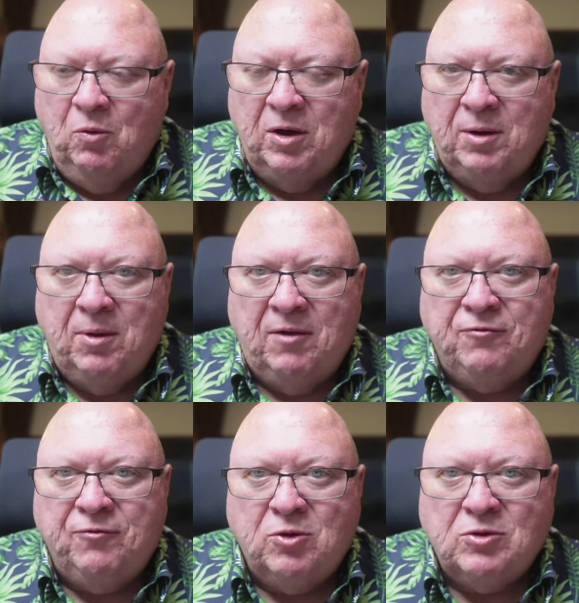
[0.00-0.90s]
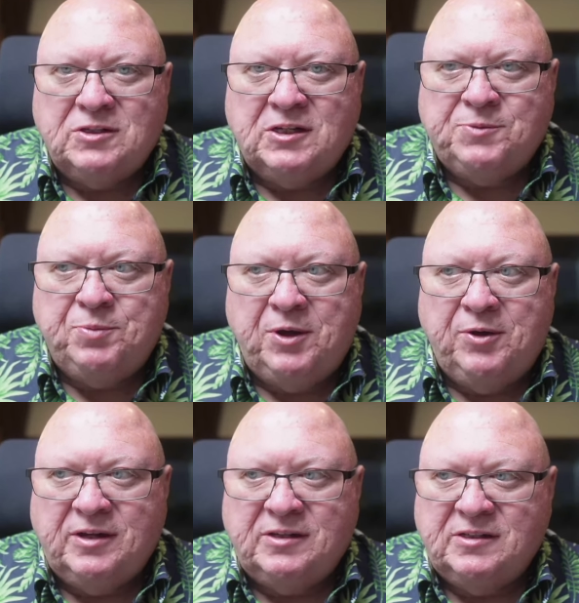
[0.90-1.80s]
One of my first
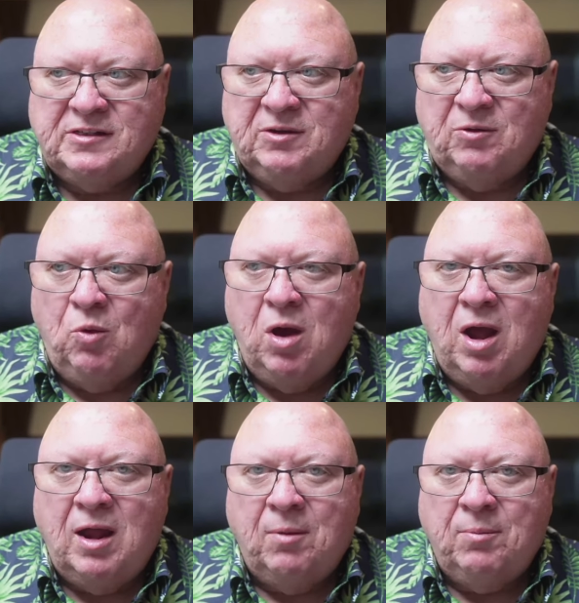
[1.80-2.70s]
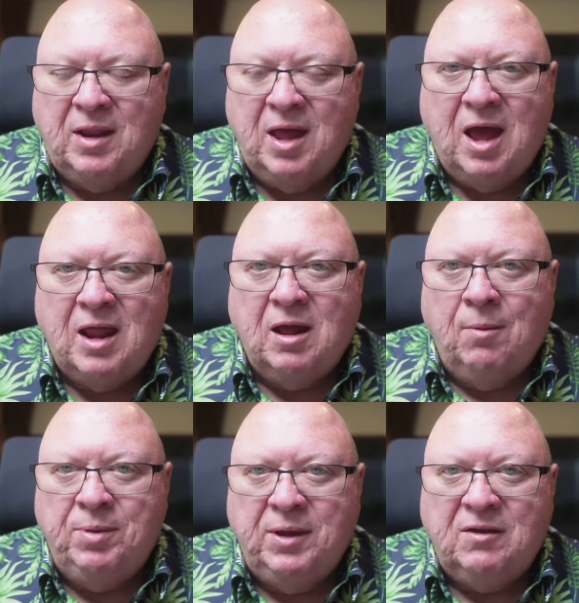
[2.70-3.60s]
experiences at why I'm not
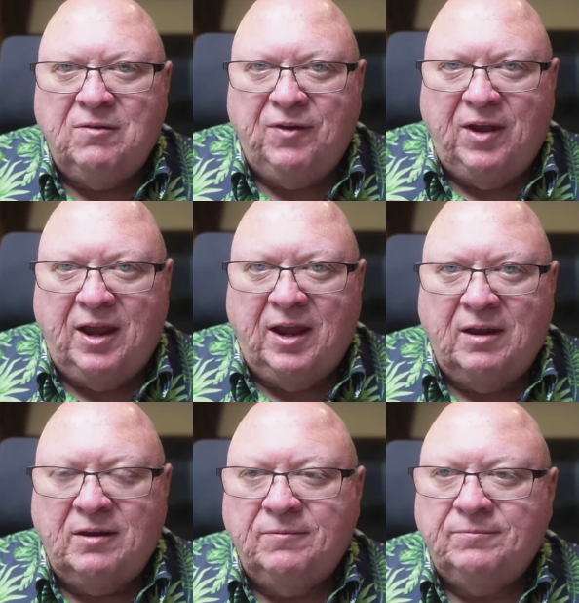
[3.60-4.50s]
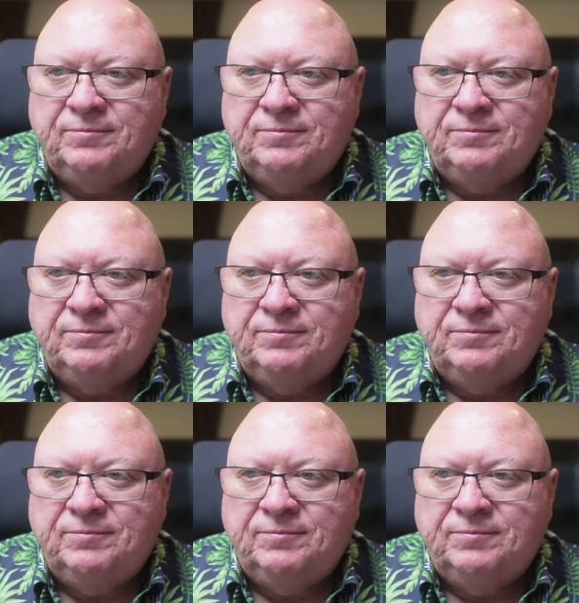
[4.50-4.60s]
a big fan